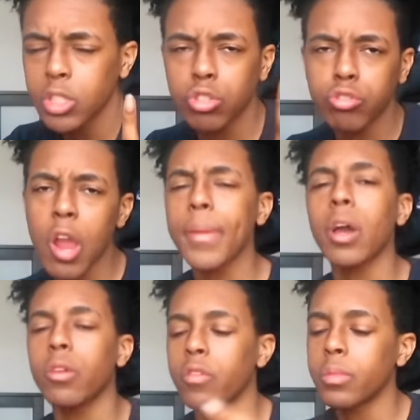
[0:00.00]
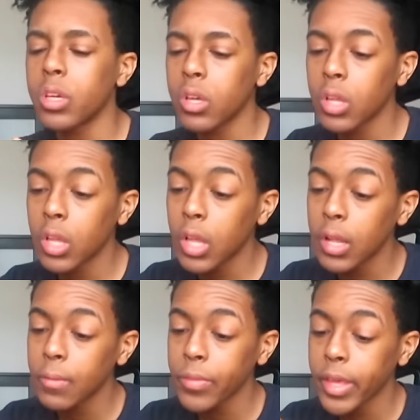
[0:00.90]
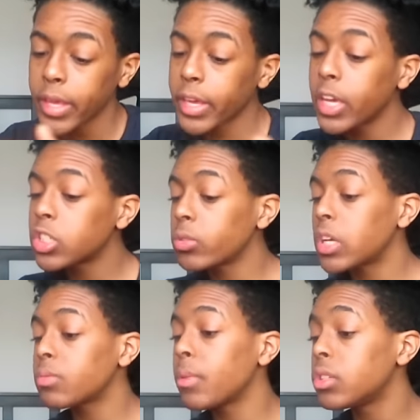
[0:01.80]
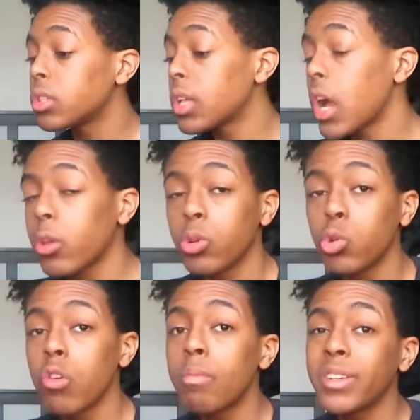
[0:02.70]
Just crop it out. You feel me? Yeah. So that's basically how you do it.